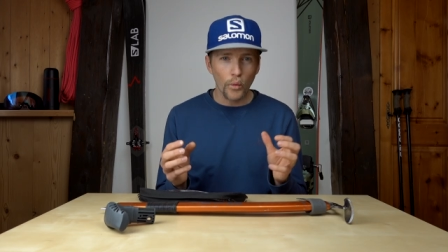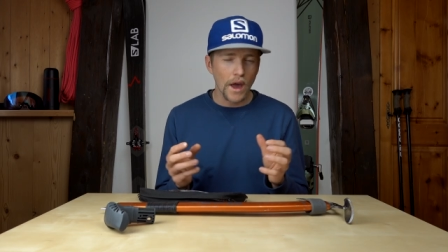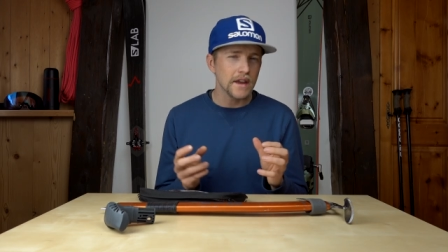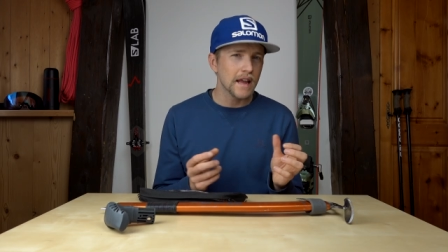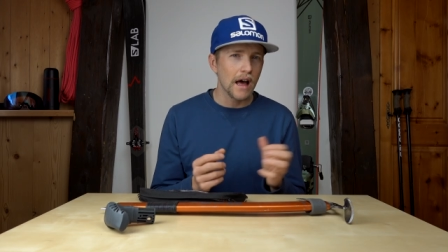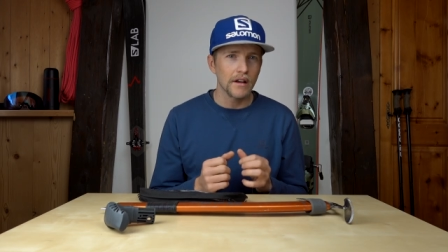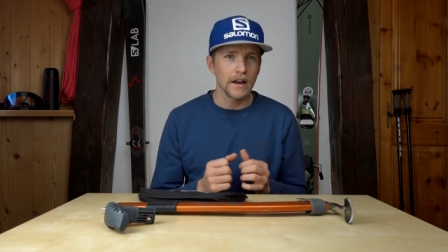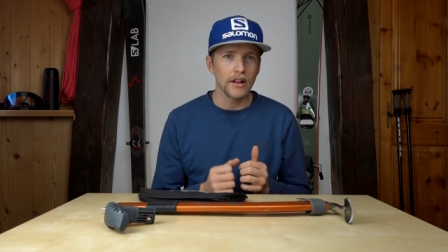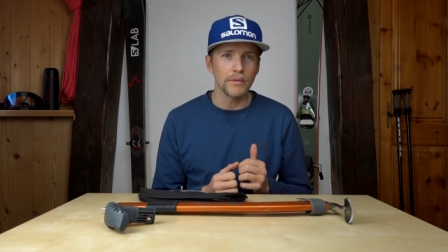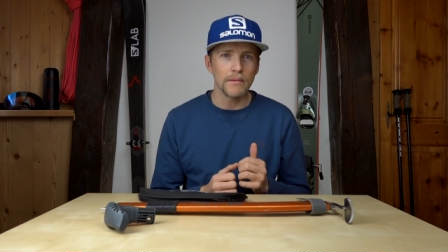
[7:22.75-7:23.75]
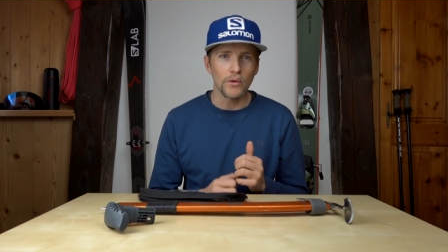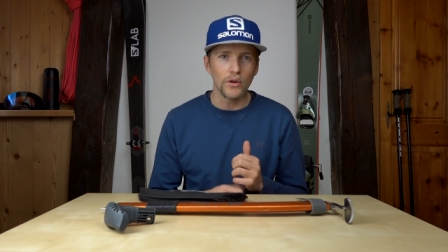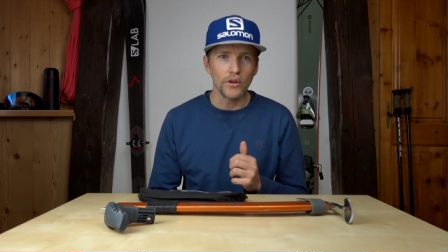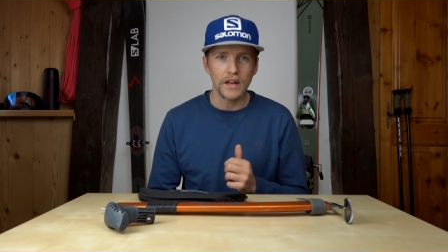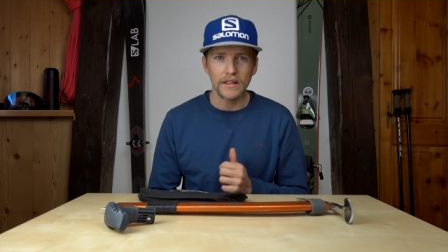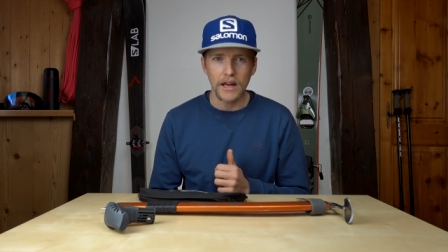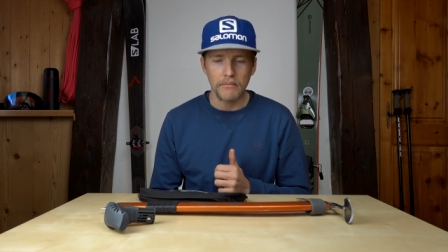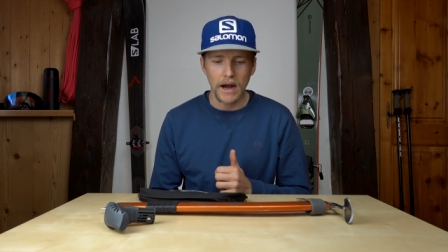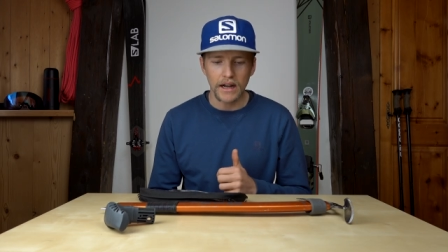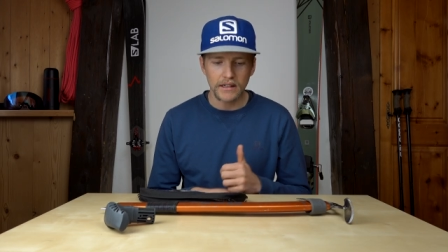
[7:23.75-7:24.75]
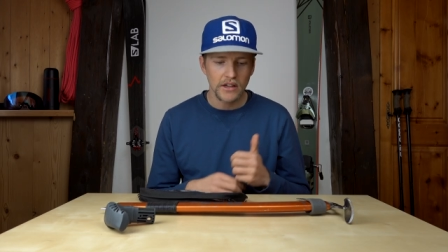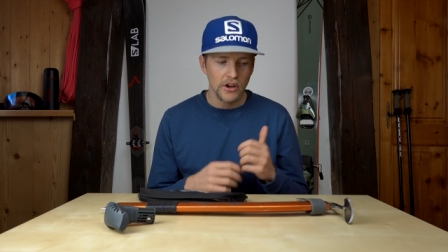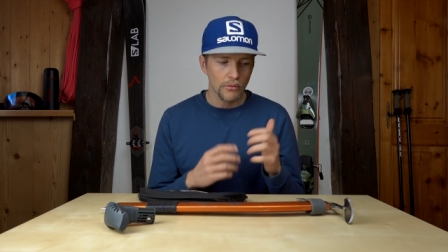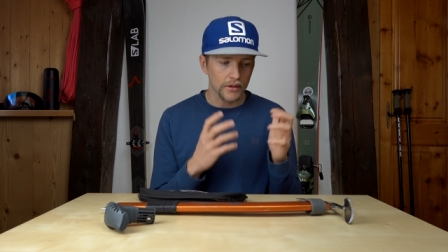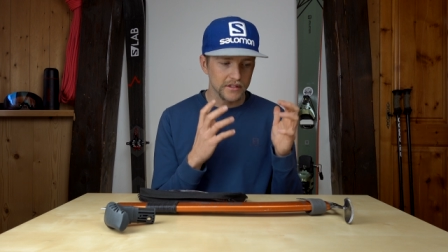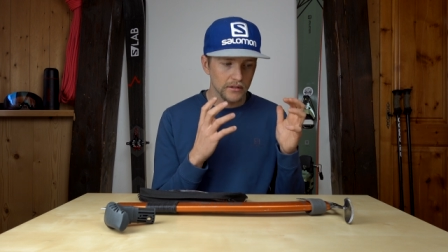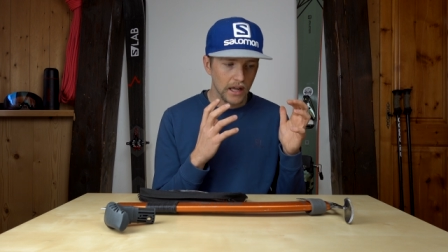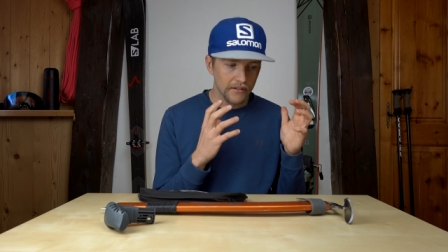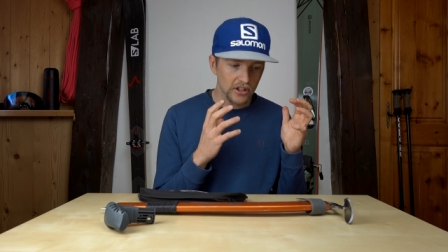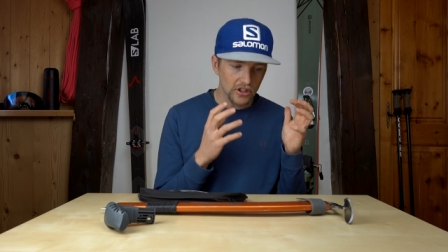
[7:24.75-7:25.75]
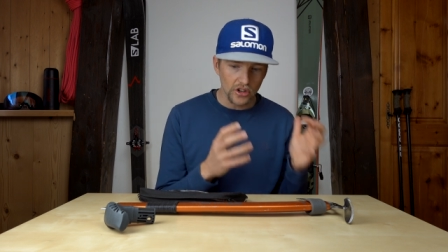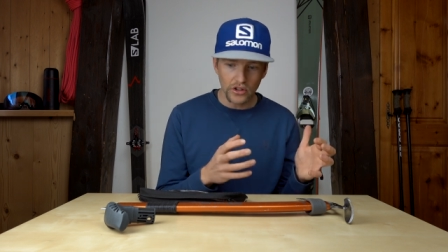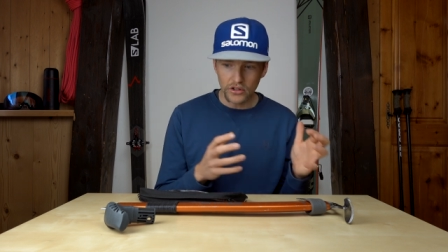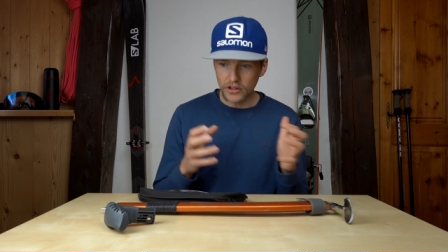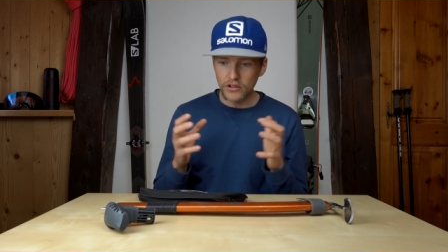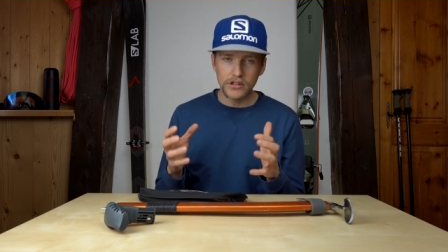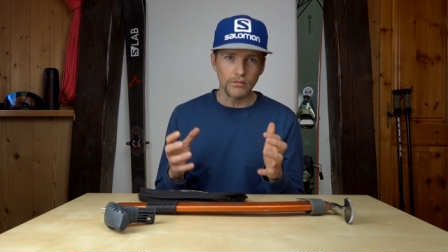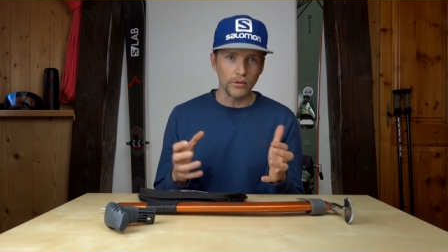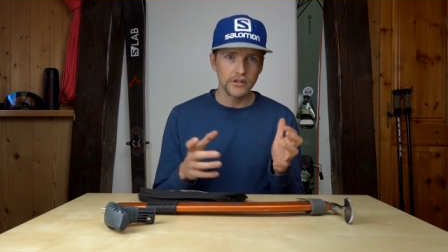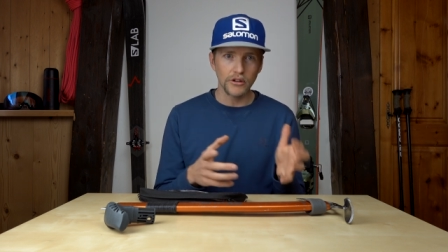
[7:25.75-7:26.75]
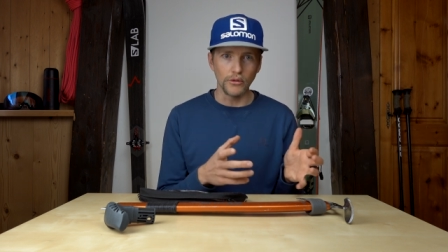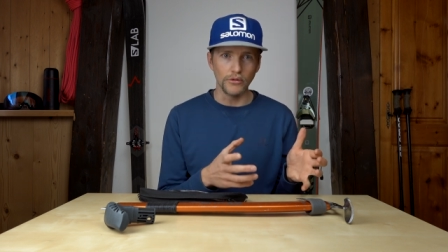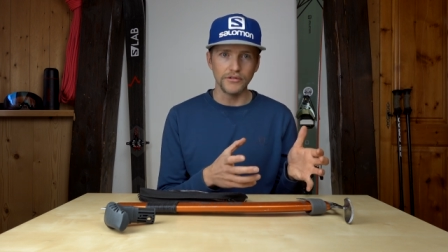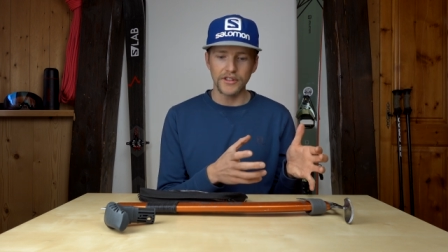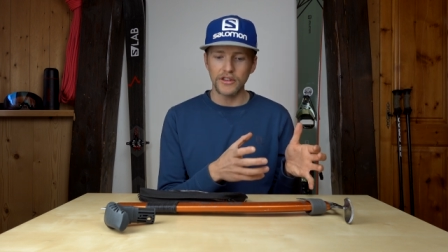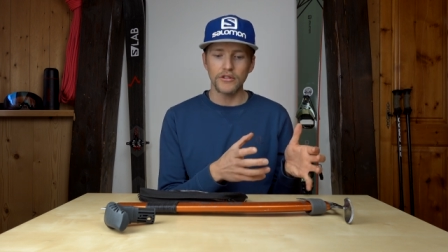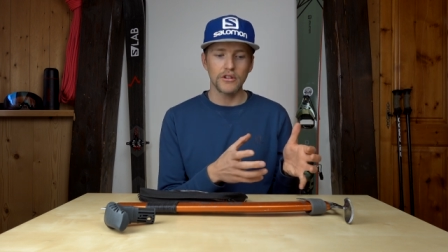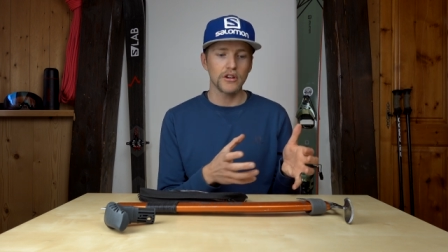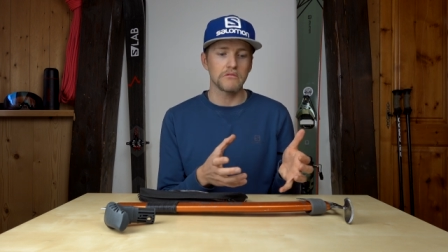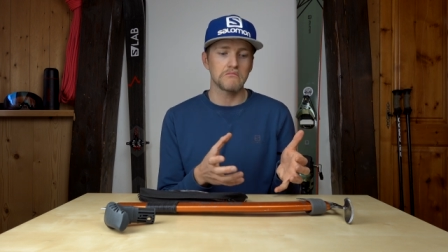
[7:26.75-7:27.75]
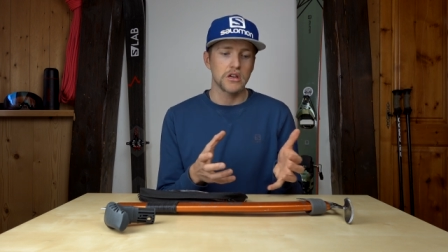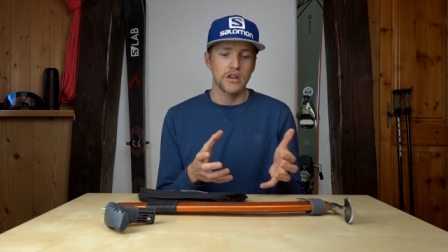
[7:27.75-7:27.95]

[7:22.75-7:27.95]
weight down a little bit more in their bags while still having good usable tools that you can